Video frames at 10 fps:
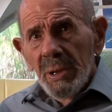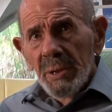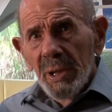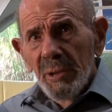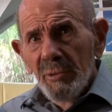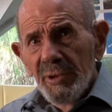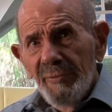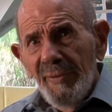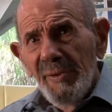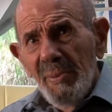In other words,
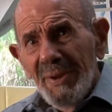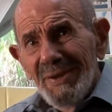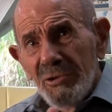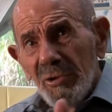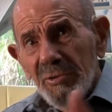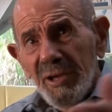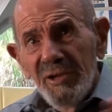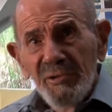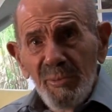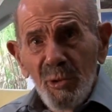if everybody took
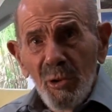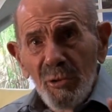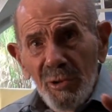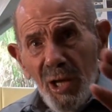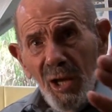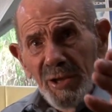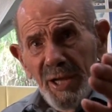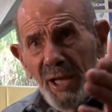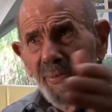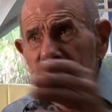things from your log
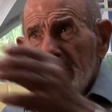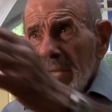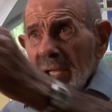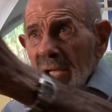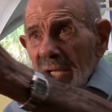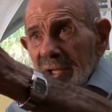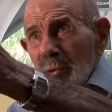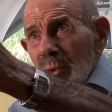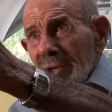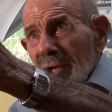cabin and
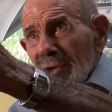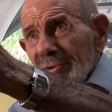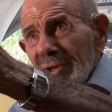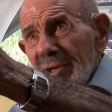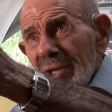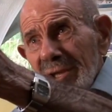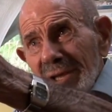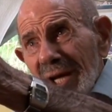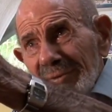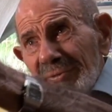you went hunting and
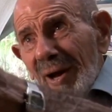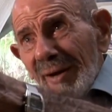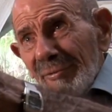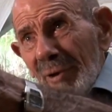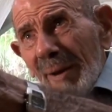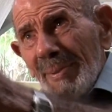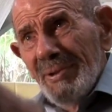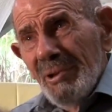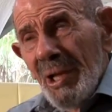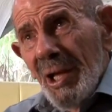you got 5
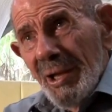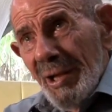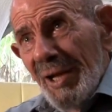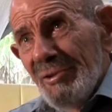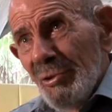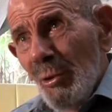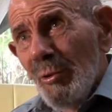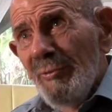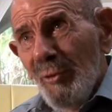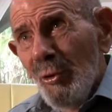rabbits and I
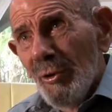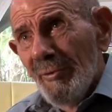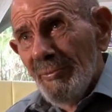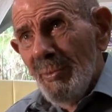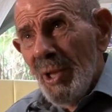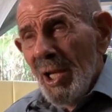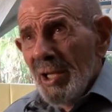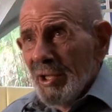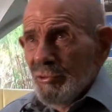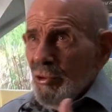stole 4 of them,
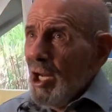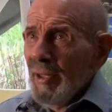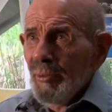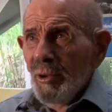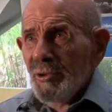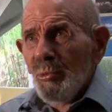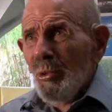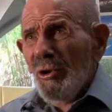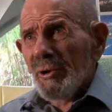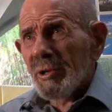the tribe wouldn't
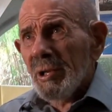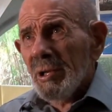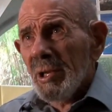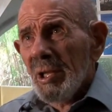work.